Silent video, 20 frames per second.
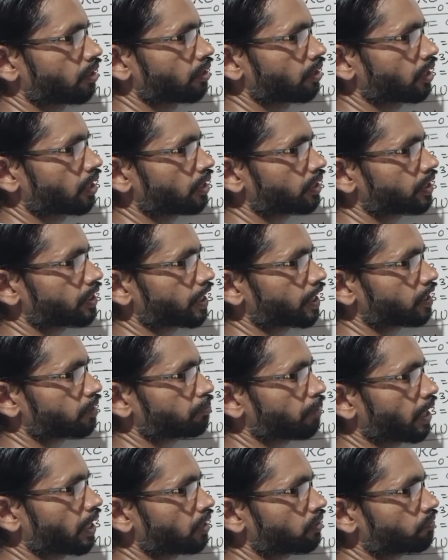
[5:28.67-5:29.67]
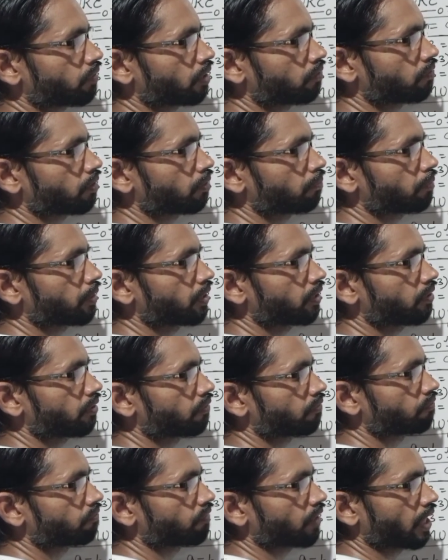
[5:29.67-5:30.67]
Here 6 minus 1 will be
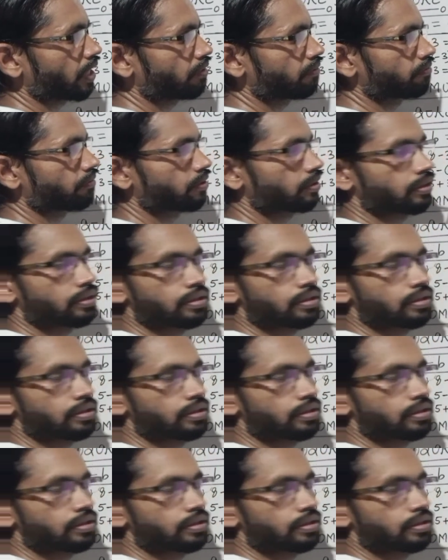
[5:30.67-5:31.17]
5.